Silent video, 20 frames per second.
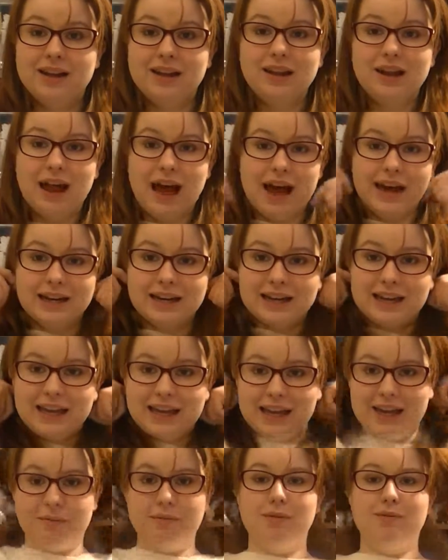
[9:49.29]
Lion
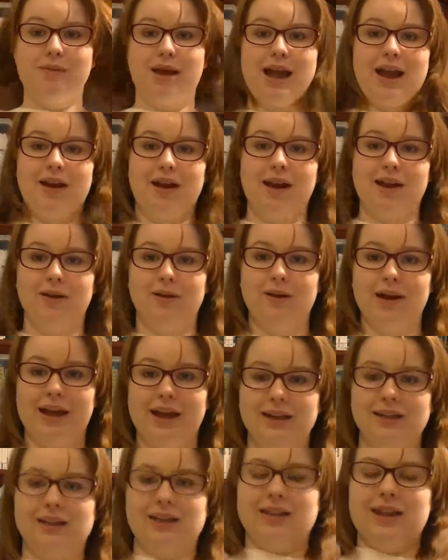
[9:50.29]
King. Move my hair out of the
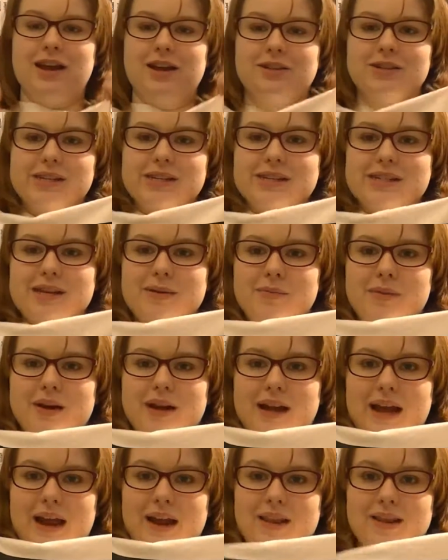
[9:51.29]
way and let you see Simba
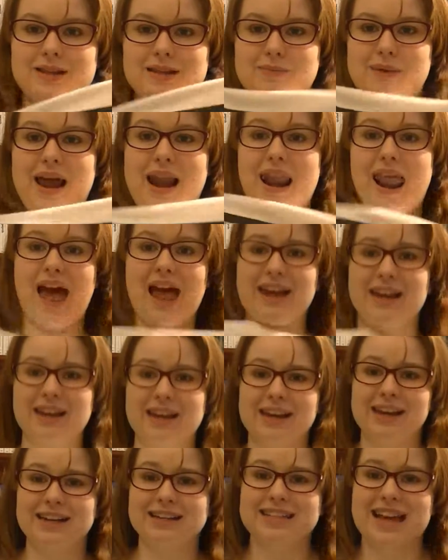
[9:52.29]
again. That's my Lion
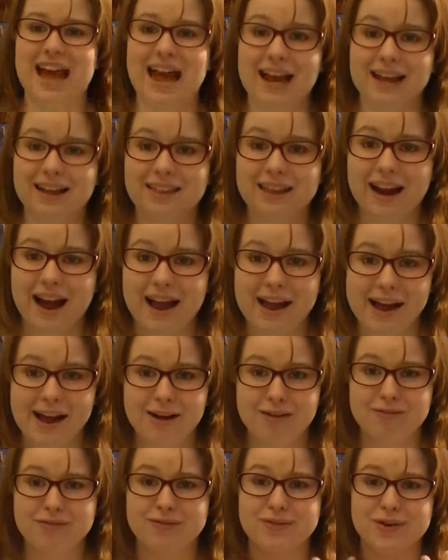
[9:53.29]
King tag that I
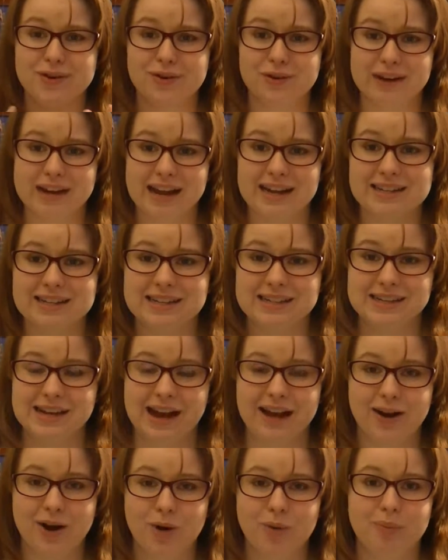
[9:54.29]
have created.
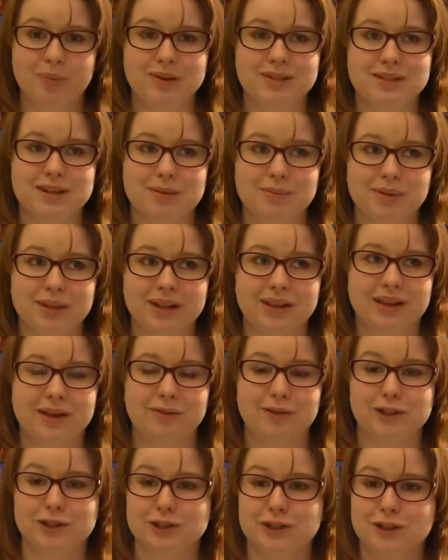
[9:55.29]
I hope it's completely
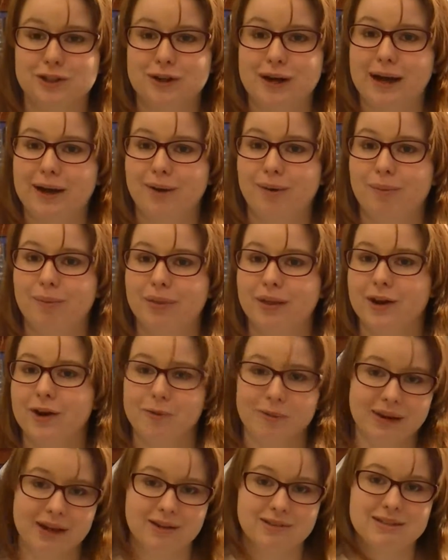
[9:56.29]
original. I hope that
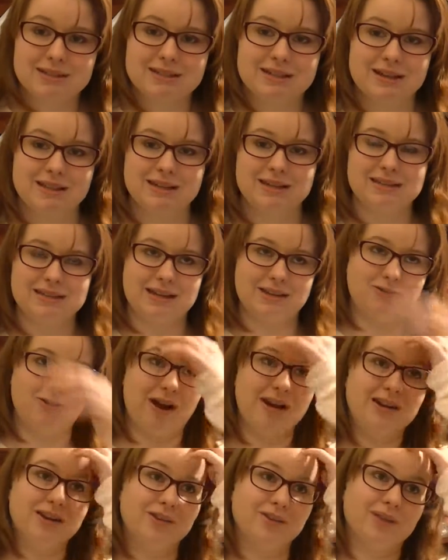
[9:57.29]
nobody else has done this. I
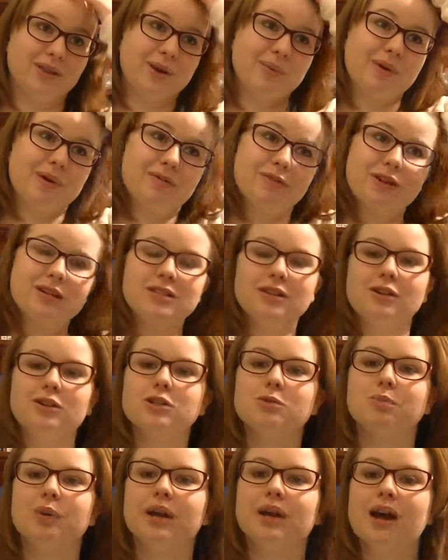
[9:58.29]
tried to do a little bit of
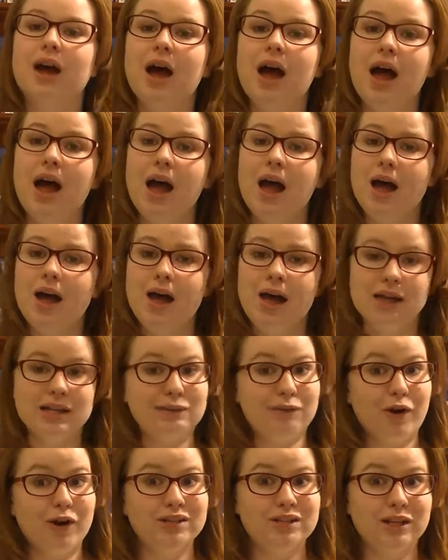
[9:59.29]
research, but as
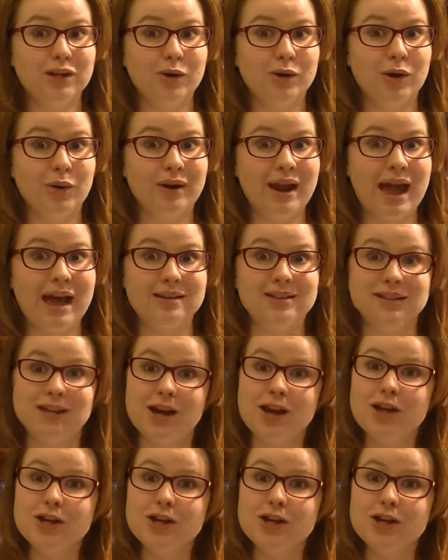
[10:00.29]
far as I know, no one has.